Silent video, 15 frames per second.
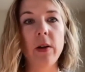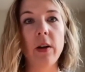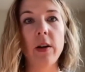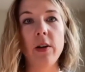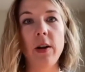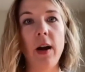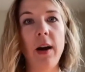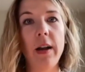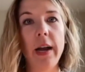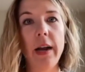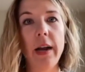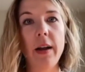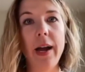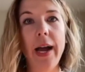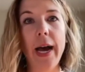are not
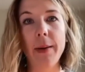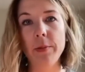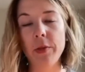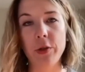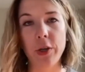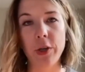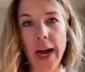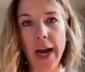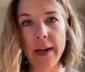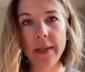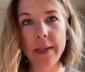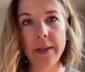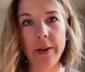abstract.